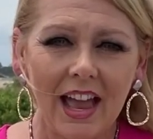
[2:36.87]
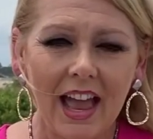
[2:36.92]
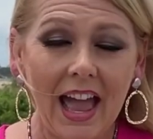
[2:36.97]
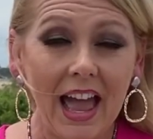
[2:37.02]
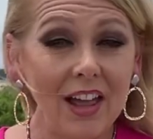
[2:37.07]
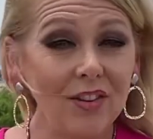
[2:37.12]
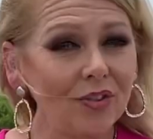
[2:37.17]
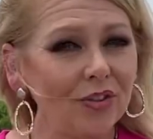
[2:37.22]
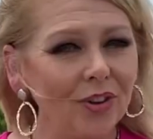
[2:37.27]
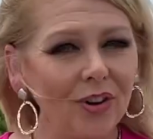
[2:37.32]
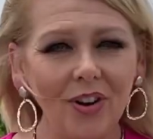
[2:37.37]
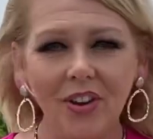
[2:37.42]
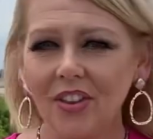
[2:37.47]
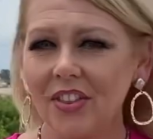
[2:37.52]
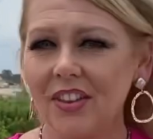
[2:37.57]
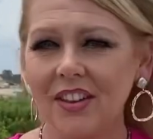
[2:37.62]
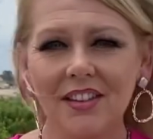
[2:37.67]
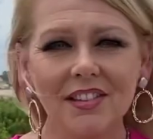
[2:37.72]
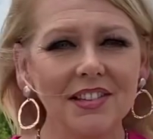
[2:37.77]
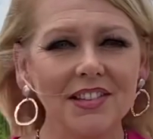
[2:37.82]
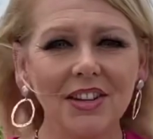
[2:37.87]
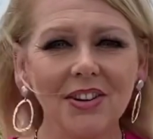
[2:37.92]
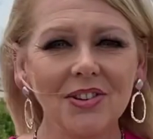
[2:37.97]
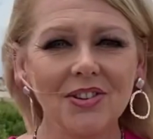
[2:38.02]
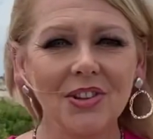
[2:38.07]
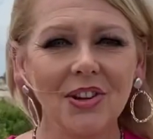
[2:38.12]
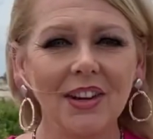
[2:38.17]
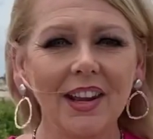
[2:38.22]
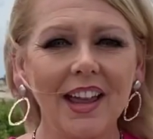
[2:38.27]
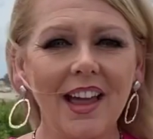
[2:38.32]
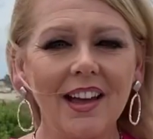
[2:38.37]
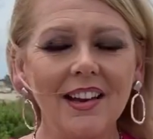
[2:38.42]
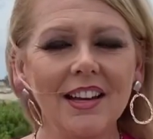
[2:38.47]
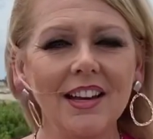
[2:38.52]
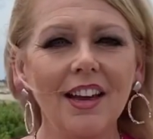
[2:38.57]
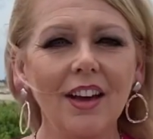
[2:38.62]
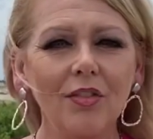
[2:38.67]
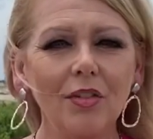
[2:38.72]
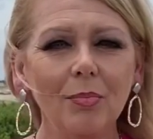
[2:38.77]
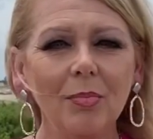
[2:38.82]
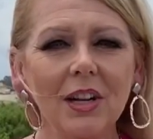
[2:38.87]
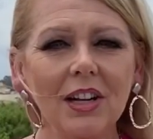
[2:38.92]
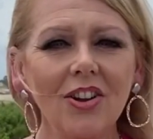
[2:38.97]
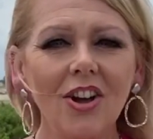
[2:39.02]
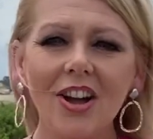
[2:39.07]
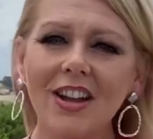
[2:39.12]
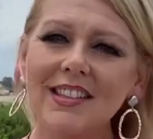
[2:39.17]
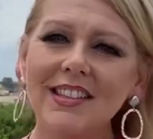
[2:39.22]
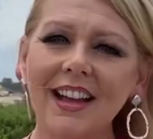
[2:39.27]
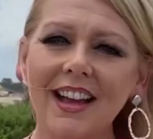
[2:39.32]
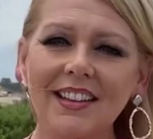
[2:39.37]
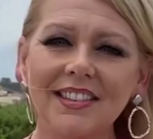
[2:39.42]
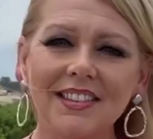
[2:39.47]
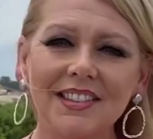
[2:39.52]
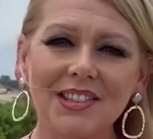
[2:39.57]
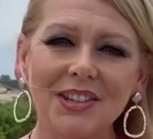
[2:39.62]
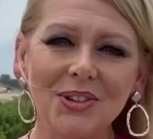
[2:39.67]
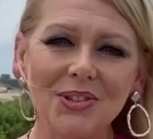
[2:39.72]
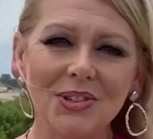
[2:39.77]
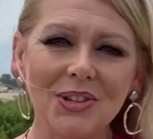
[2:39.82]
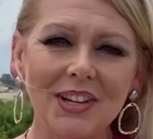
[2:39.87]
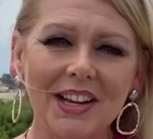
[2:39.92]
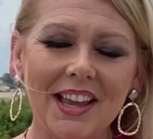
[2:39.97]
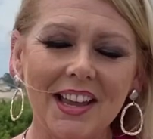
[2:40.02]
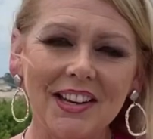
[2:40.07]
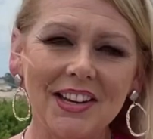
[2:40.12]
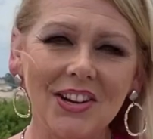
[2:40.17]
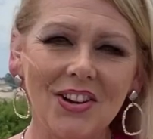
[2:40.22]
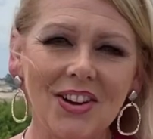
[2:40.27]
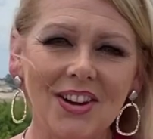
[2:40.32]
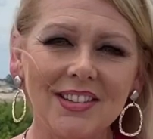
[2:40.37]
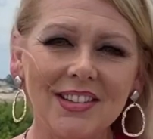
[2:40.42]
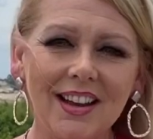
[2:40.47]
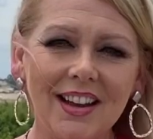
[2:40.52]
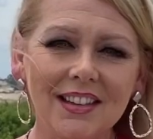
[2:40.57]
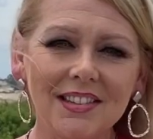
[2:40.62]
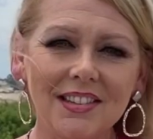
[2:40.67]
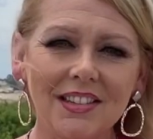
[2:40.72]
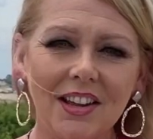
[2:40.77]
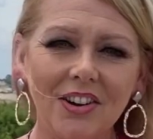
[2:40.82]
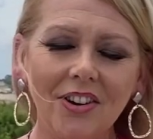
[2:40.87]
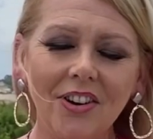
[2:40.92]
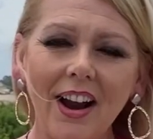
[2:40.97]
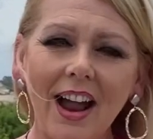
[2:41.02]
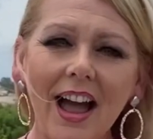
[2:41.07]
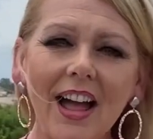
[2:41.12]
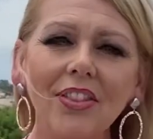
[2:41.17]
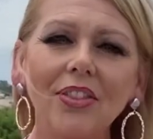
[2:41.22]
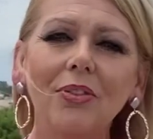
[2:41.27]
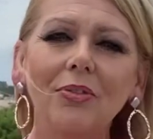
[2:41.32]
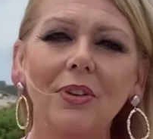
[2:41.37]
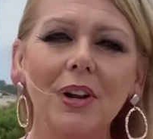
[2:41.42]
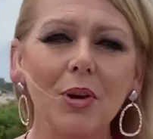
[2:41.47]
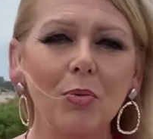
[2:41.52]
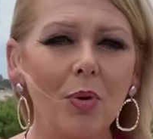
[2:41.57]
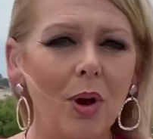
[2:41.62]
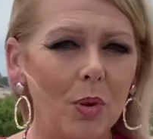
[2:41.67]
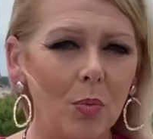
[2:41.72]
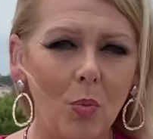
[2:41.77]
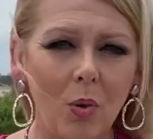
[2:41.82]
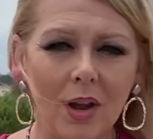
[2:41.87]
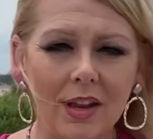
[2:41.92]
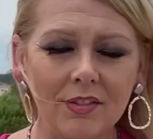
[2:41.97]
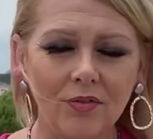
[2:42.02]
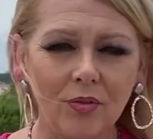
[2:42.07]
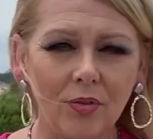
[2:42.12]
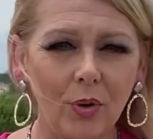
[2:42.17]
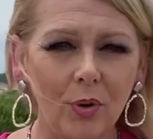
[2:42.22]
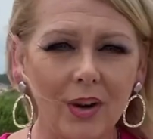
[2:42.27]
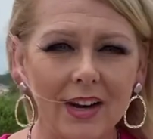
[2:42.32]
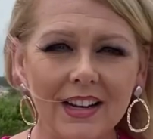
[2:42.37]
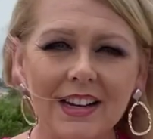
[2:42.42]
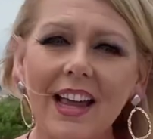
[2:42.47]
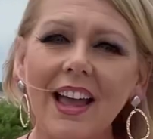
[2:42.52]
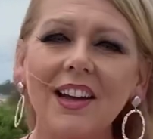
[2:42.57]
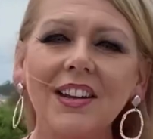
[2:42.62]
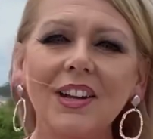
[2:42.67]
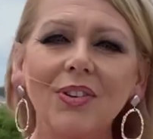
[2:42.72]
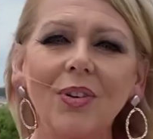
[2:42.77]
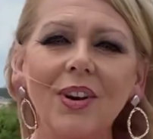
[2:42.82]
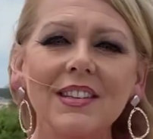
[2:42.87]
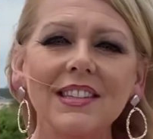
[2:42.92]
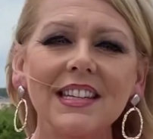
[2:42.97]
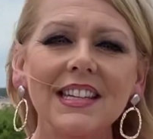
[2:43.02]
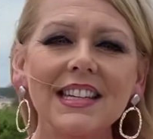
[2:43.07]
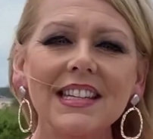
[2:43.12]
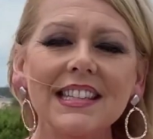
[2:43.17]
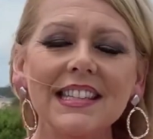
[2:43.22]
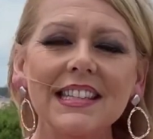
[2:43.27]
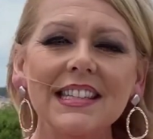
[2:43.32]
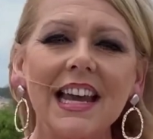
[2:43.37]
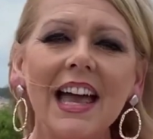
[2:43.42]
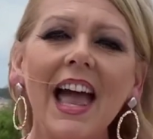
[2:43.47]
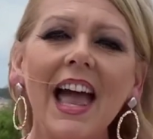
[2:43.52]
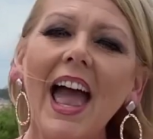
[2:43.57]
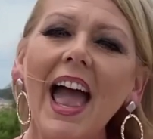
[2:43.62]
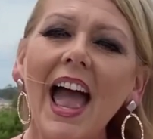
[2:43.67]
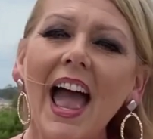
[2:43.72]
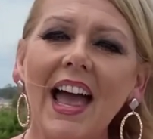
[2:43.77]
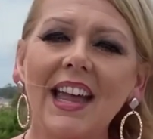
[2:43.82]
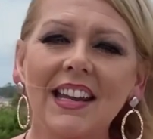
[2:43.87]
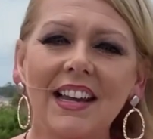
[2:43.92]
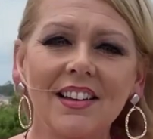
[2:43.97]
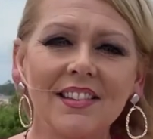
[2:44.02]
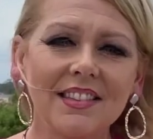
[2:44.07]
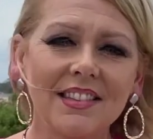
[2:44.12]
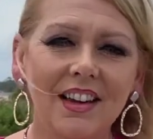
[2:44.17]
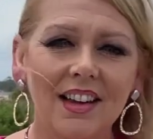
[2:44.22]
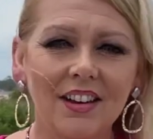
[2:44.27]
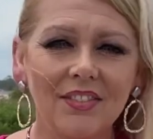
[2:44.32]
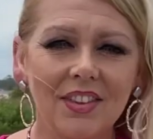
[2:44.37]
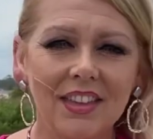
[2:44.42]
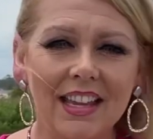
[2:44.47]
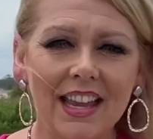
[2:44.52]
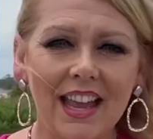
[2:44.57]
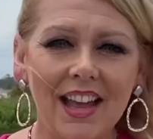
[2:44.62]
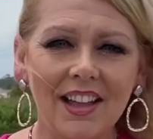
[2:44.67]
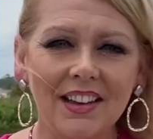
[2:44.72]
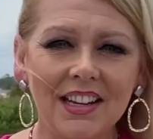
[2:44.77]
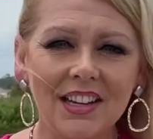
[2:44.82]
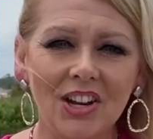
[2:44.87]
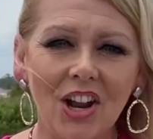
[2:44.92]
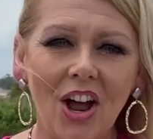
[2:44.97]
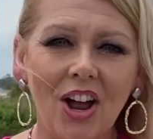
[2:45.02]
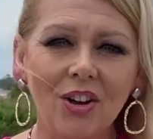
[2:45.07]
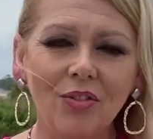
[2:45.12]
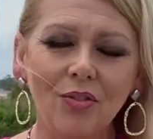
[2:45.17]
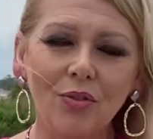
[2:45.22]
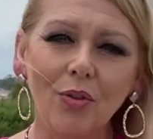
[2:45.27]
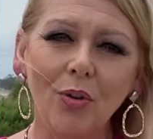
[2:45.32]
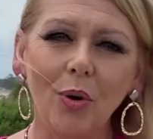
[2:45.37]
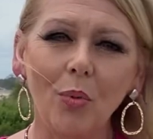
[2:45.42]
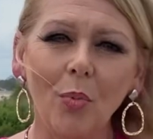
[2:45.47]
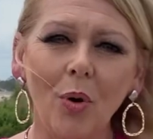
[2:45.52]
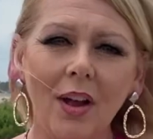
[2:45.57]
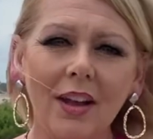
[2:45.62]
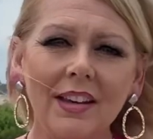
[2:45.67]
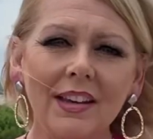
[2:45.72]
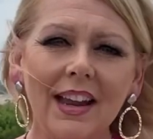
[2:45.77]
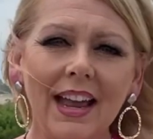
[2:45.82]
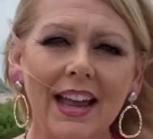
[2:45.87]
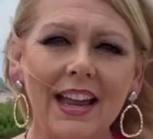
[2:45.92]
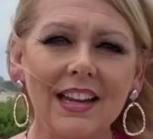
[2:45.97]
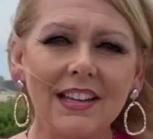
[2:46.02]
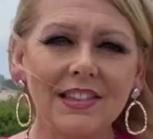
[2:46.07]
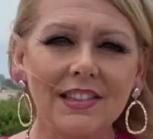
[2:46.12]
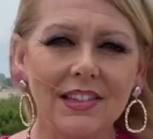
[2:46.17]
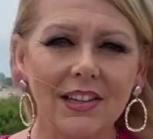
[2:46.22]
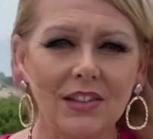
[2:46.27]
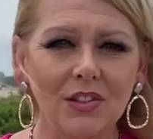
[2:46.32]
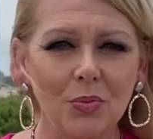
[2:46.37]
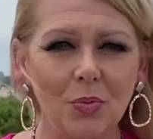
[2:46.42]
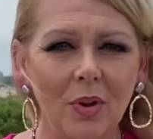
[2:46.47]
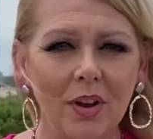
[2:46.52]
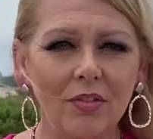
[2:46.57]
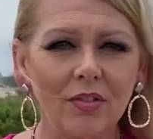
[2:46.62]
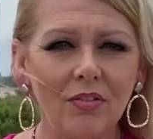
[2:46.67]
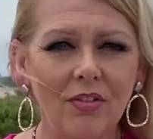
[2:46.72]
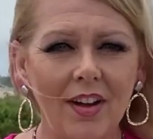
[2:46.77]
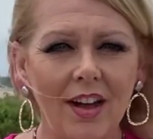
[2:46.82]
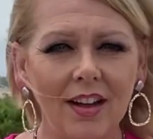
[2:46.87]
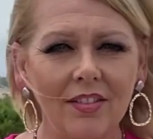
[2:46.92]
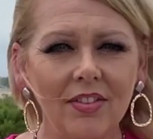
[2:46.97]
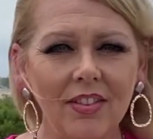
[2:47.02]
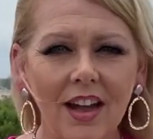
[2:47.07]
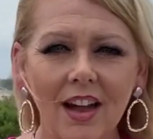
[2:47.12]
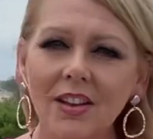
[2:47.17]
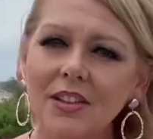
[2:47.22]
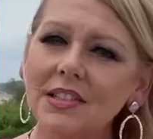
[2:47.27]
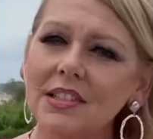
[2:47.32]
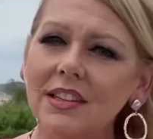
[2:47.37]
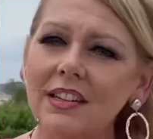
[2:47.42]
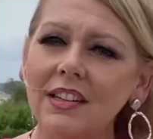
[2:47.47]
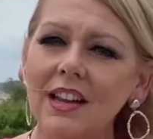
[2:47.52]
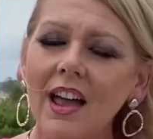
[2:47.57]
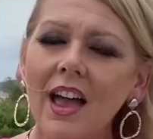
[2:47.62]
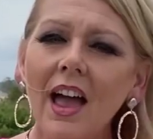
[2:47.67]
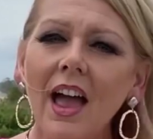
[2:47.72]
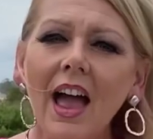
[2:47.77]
And for all things Sarasota County government, contact the Sarasota County Contact Center at 311 for in county residents and outside of the county, 941 861 5000.